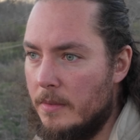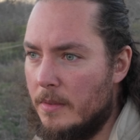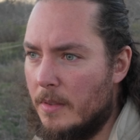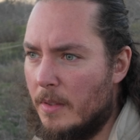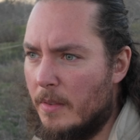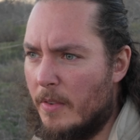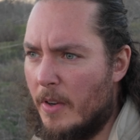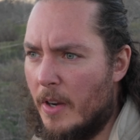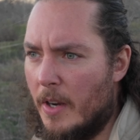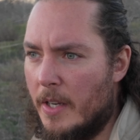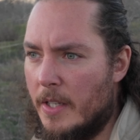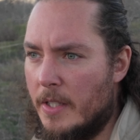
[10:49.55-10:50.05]
A
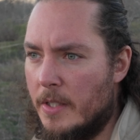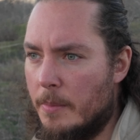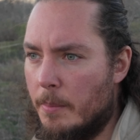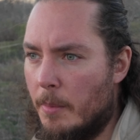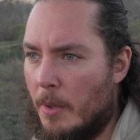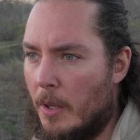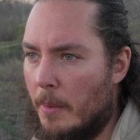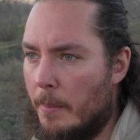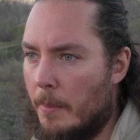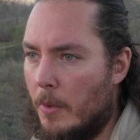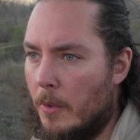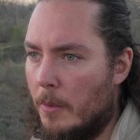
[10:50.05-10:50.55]
very
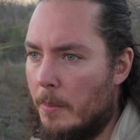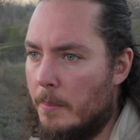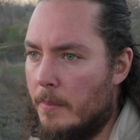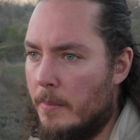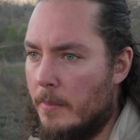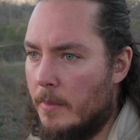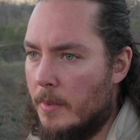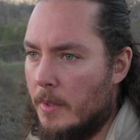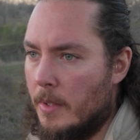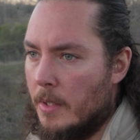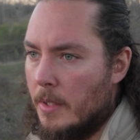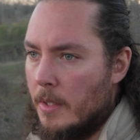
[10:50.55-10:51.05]
small boat.
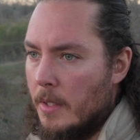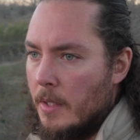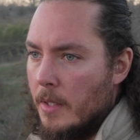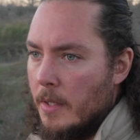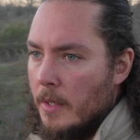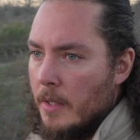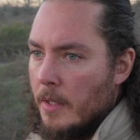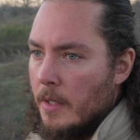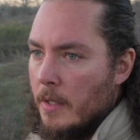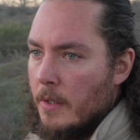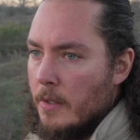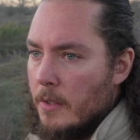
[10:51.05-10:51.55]

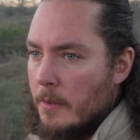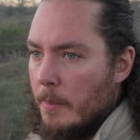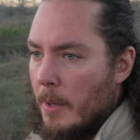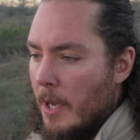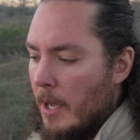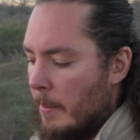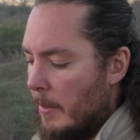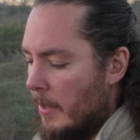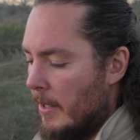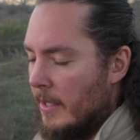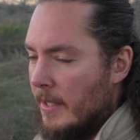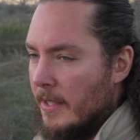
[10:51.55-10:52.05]
There's
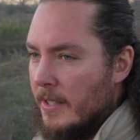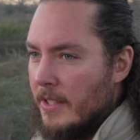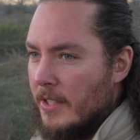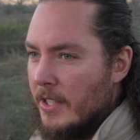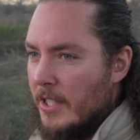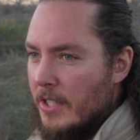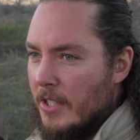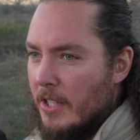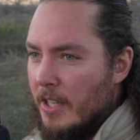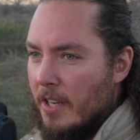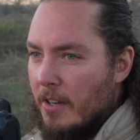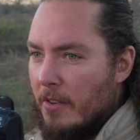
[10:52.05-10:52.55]
Mama.
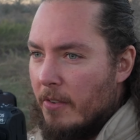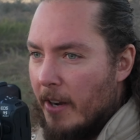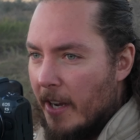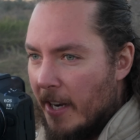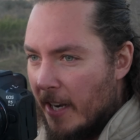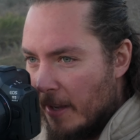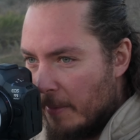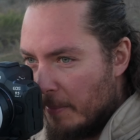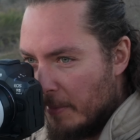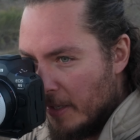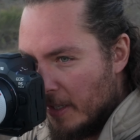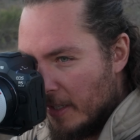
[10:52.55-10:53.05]
She's looking right
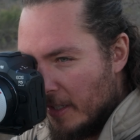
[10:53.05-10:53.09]
at